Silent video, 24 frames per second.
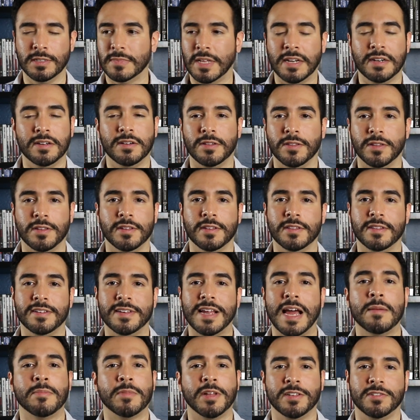I don't know. The
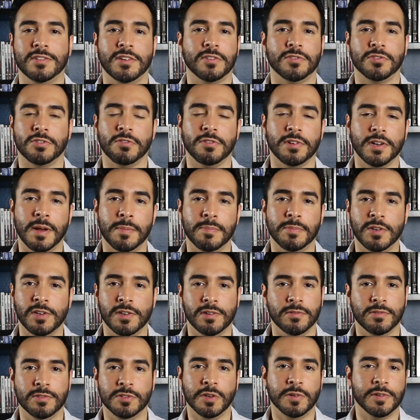timeline's all screwed up,
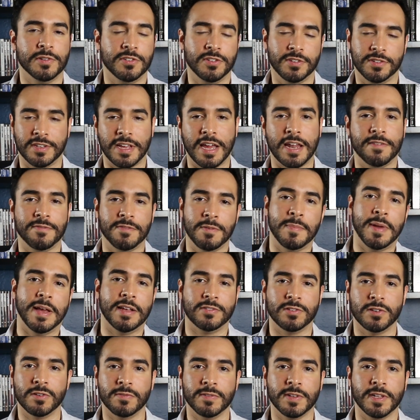too. So it's just kind of a
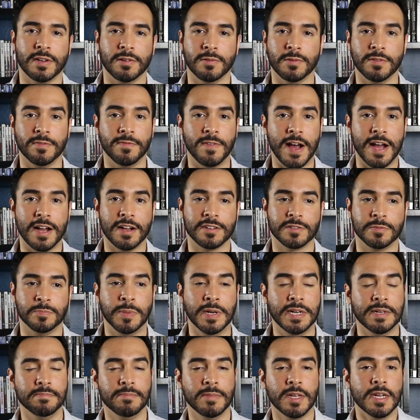mess over there with Fox.
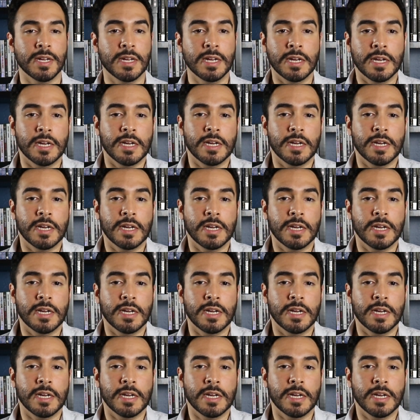But